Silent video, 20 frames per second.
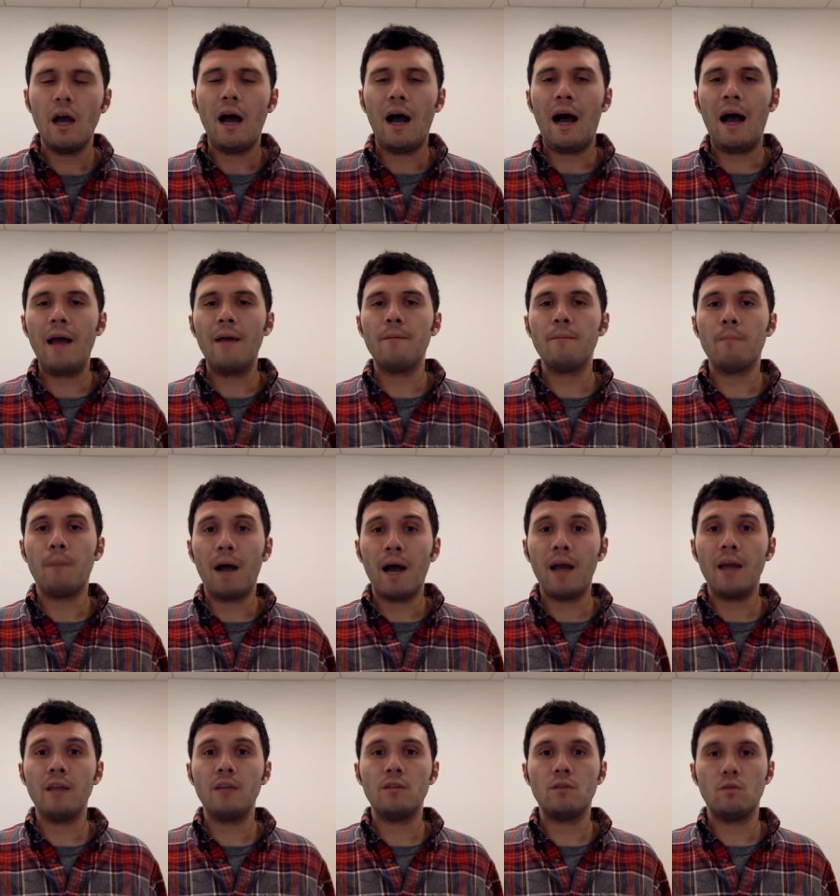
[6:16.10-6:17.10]
I
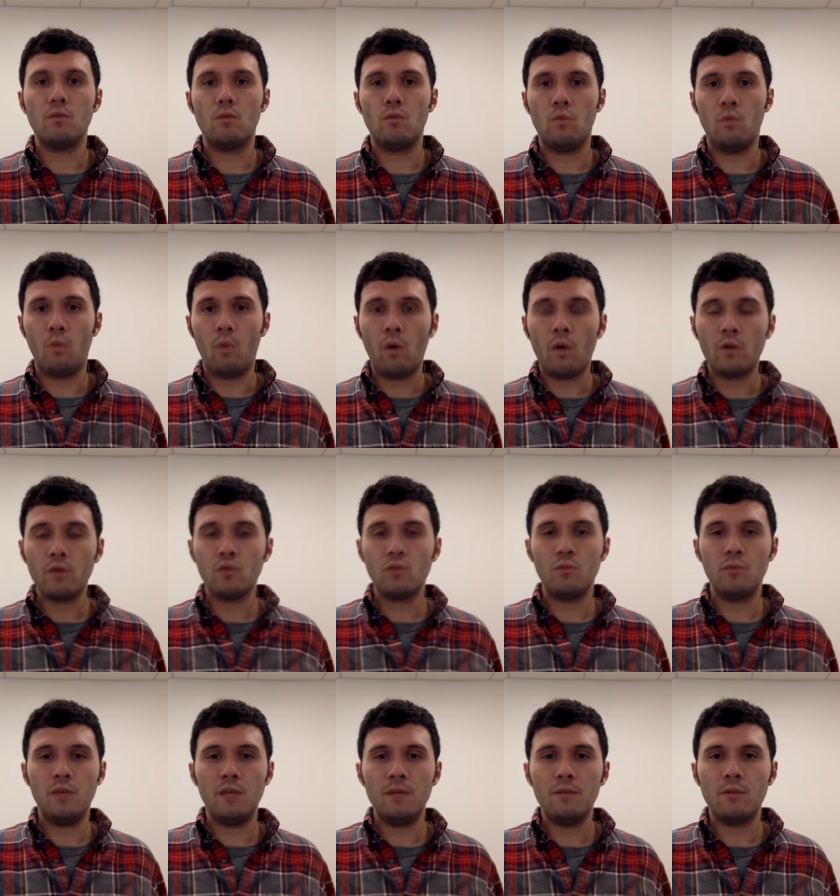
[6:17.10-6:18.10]
might want to
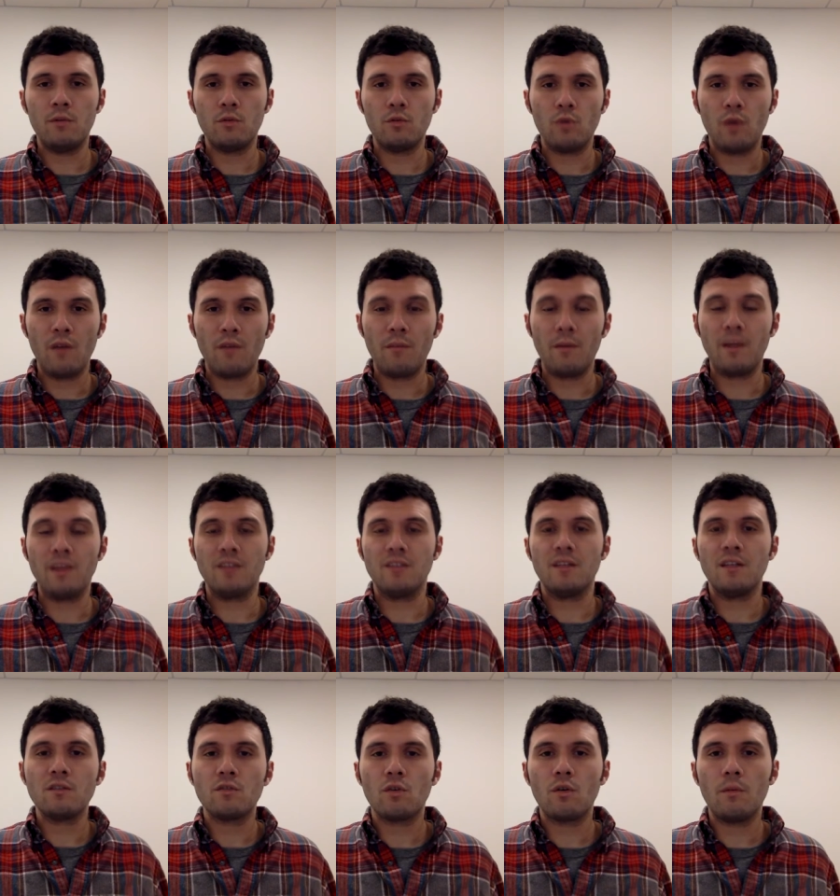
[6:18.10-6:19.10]
be able to have my
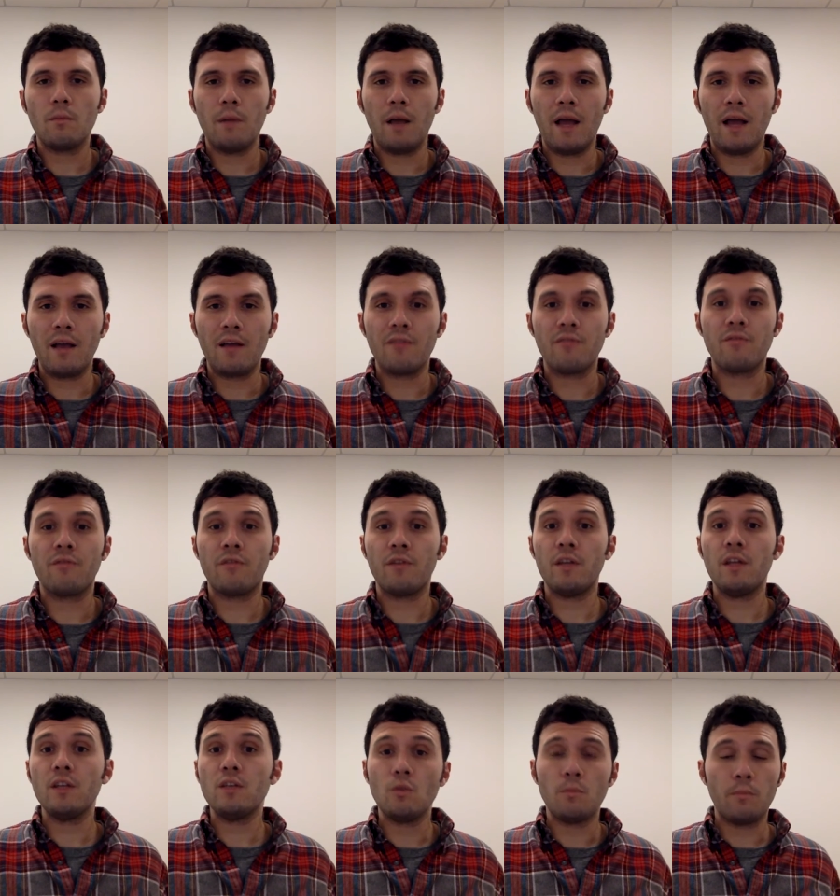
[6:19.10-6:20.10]
central bank
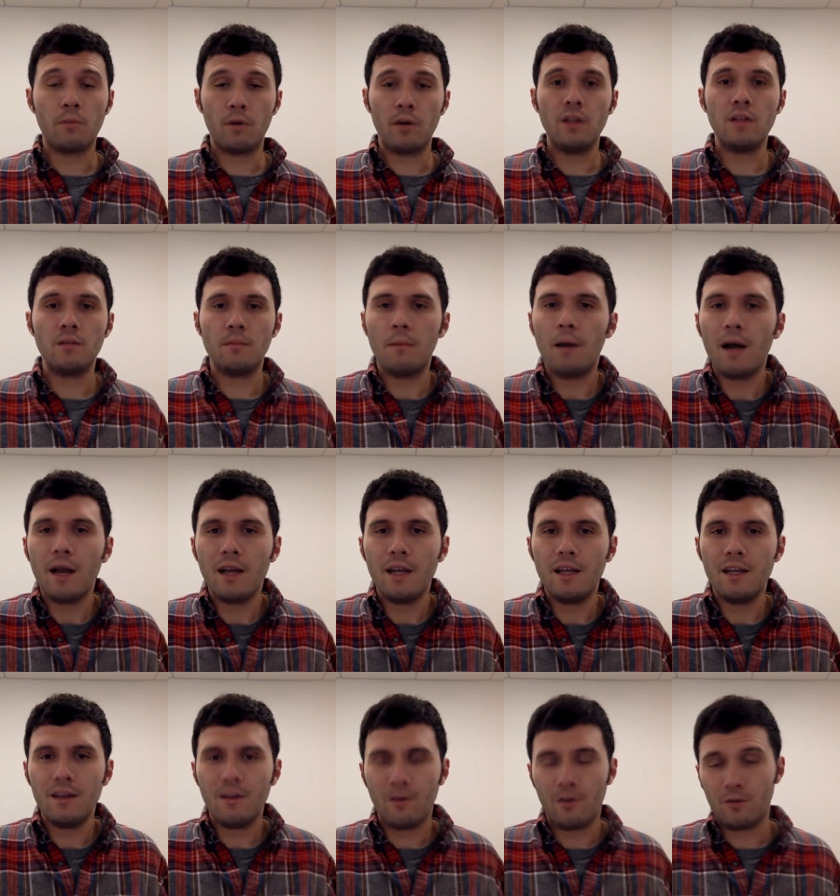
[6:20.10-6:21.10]
free to print
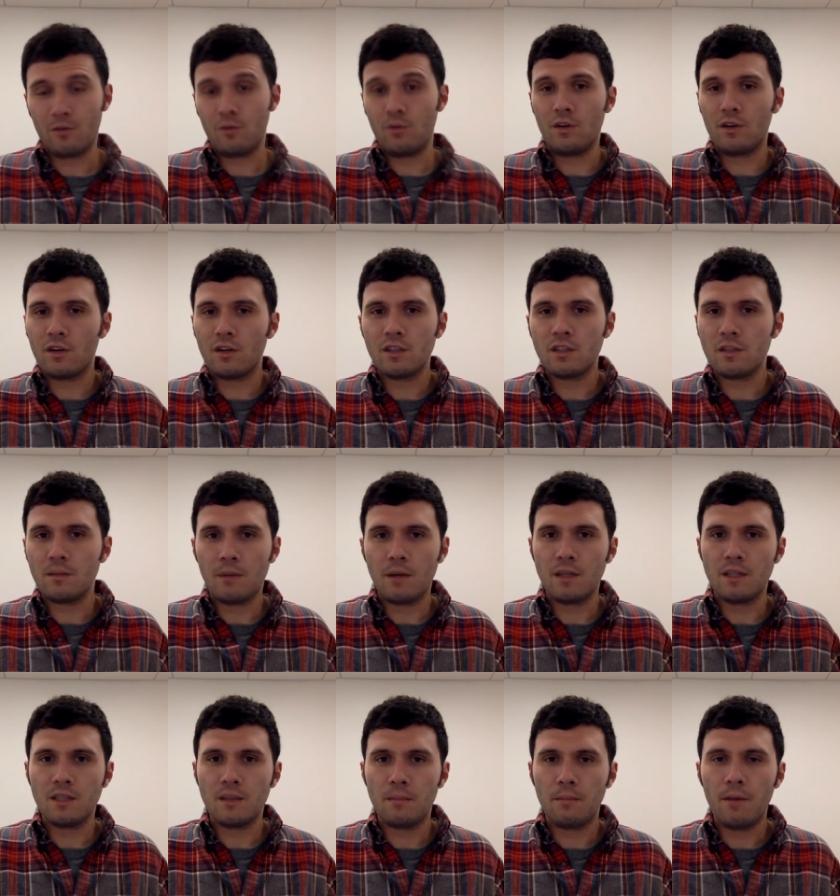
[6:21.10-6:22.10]
money or to increase the money
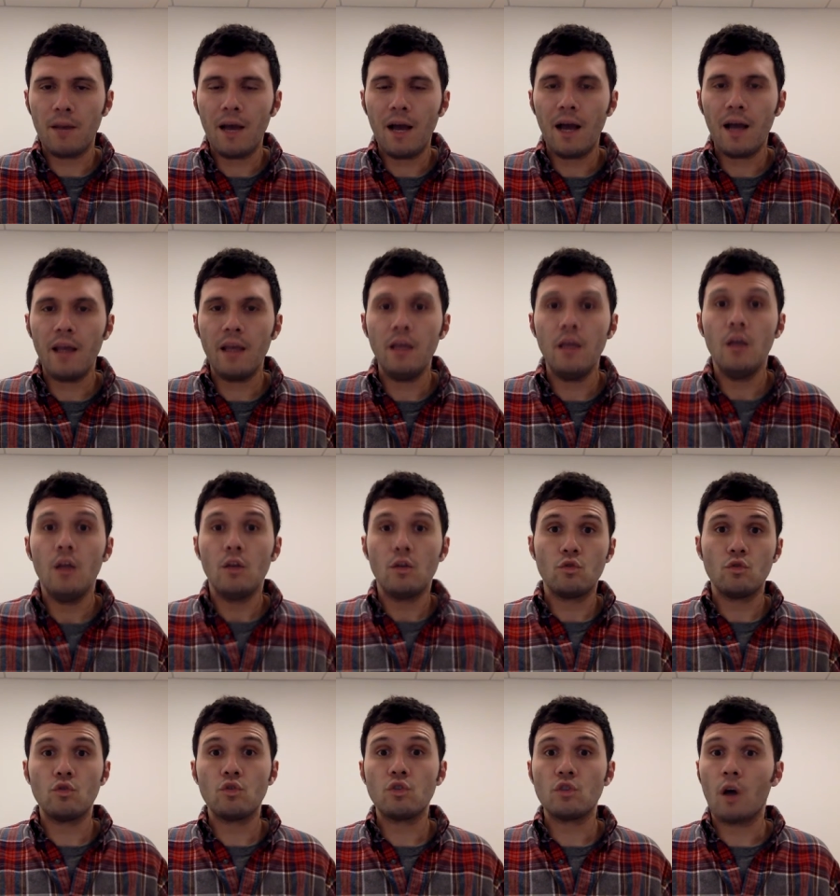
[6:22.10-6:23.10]
supply
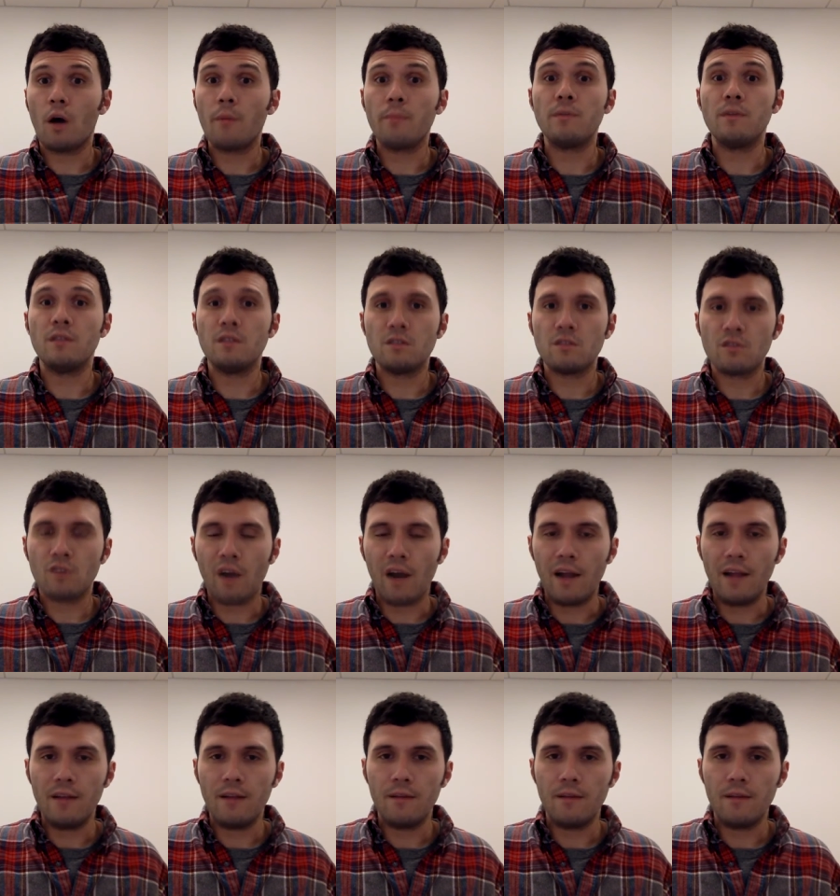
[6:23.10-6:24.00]
to stop this trend.